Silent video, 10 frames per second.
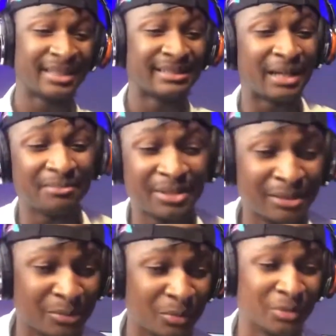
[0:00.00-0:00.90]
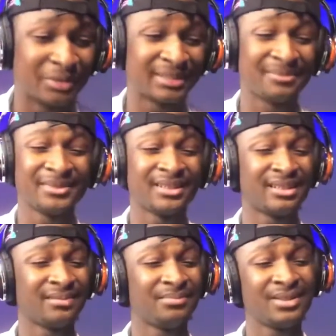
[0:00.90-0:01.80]
now me lose, now me
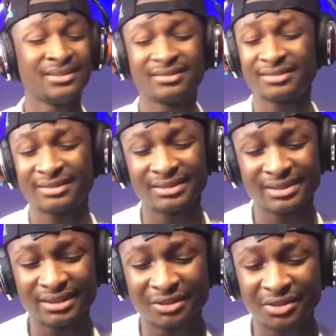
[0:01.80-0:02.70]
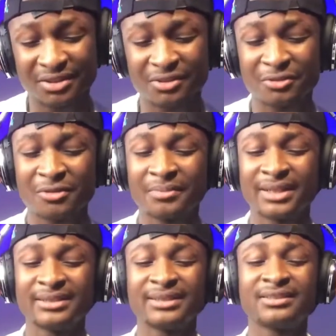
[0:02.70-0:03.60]
gain. Please, it's just dumb
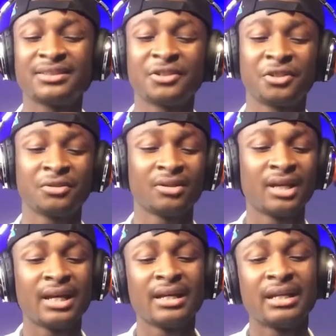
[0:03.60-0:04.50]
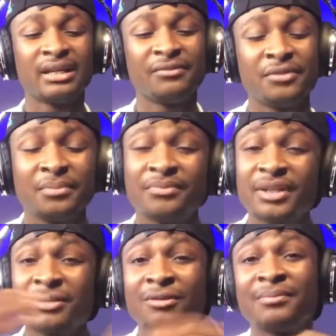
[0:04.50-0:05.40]
and it's insecure. If you
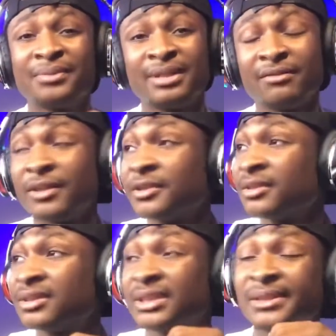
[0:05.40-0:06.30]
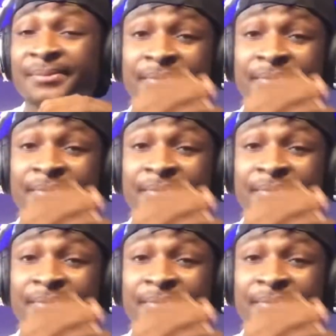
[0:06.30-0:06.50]
break up in a relationship